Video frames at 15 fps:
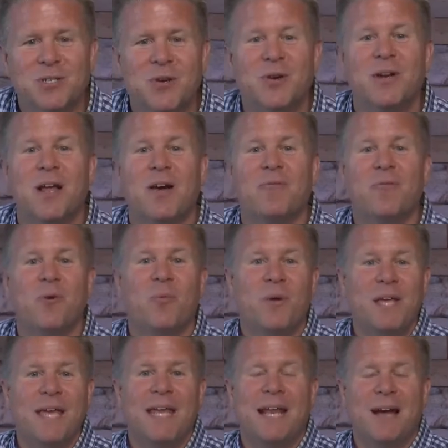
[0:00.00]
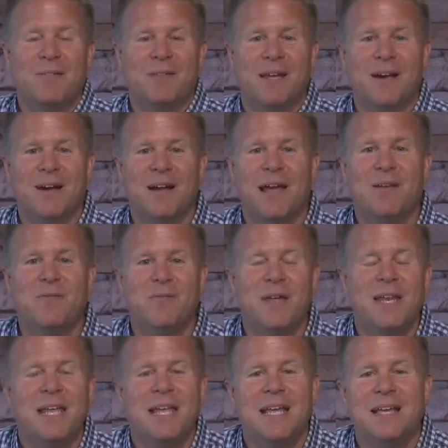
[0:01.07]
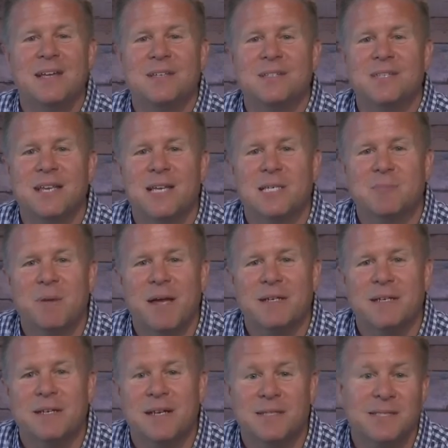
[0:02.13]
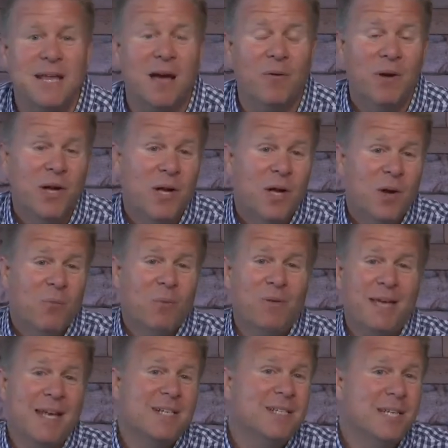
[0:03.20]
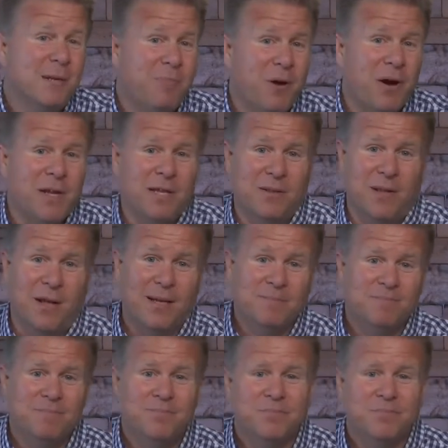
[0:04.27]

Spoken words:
Sure enough, we get out there and Vinny is expecting us. Now, when we get into the parking lot,